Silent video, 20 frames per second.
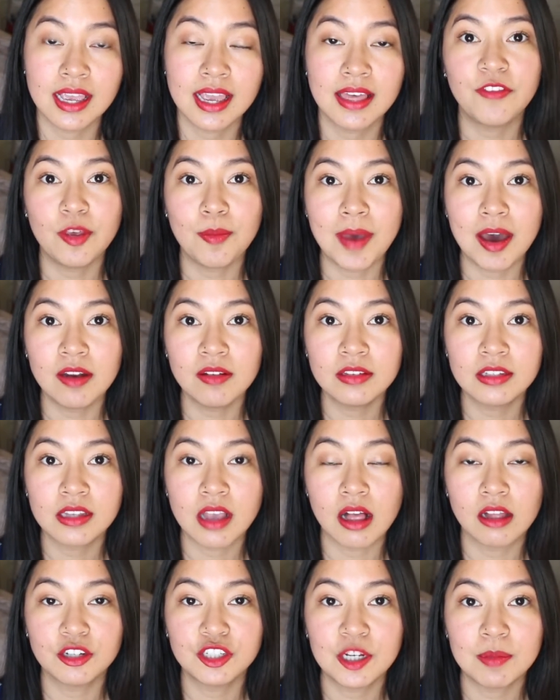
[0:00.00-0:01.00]
If the amount of
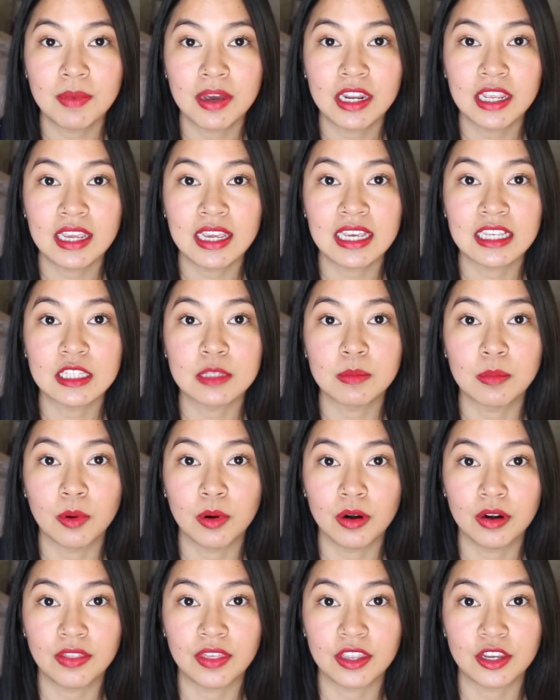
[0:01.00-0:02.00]
scholarship money is
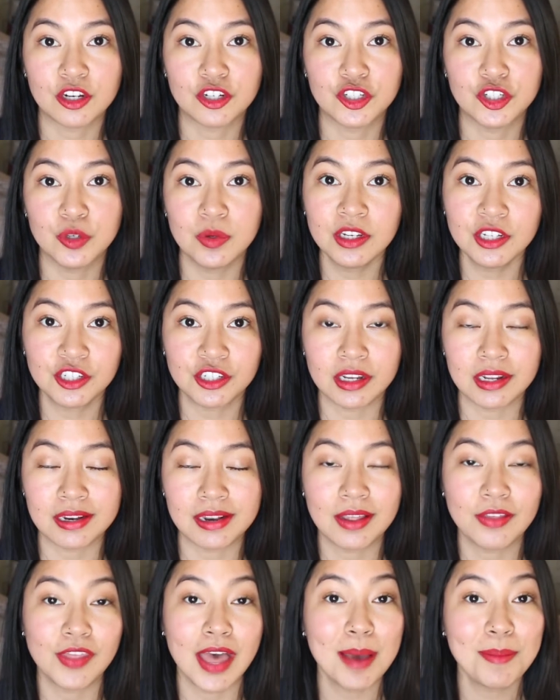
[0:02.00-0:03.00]
more than your tuition,
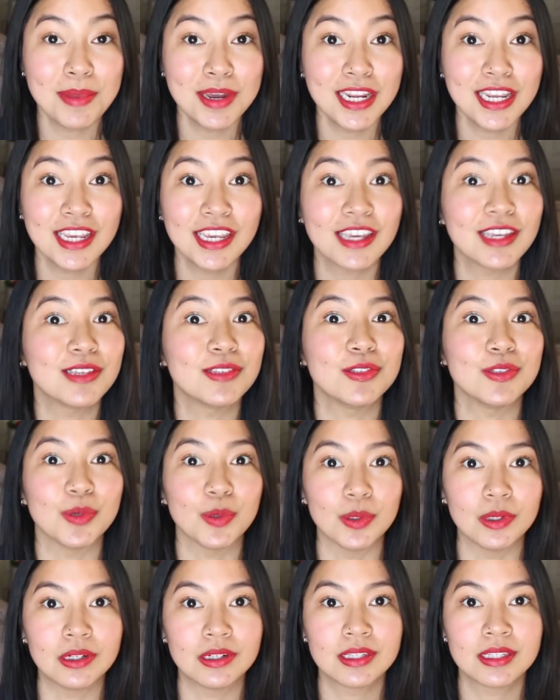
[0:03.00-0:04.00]
that money is
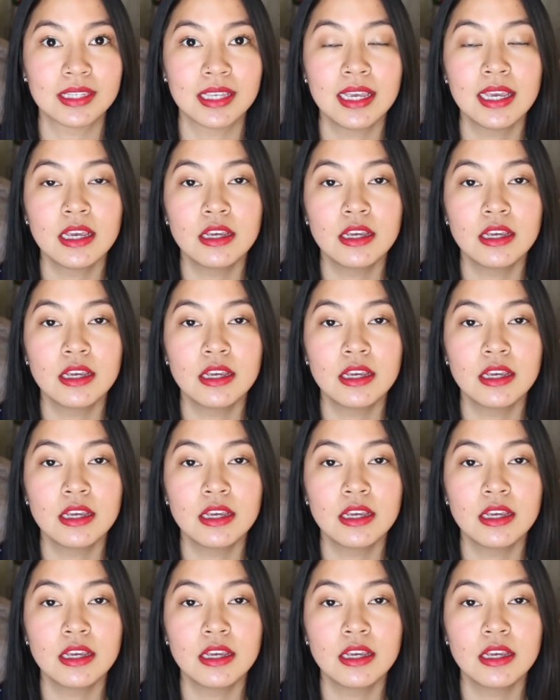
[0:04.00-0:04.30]
yours.